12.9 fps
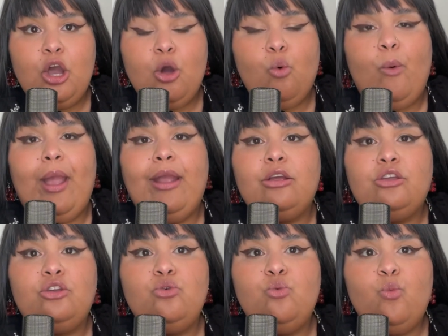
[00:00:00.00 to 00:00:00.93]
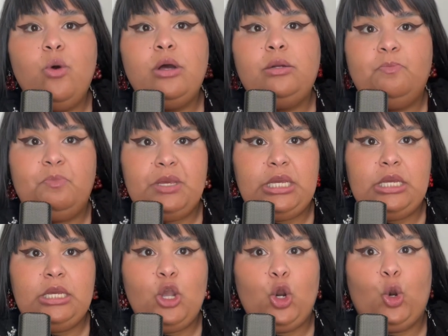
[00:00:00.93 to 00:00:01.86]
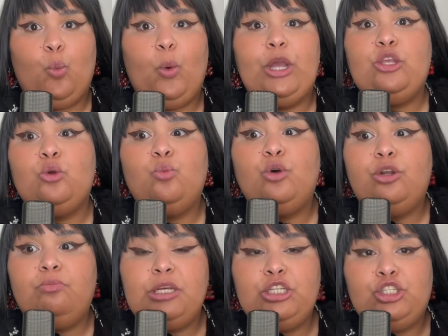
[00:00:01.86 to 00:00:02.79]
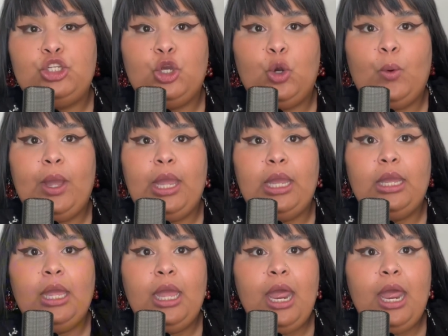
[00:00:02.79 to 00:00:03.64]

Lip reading: where you would be or what you would be doing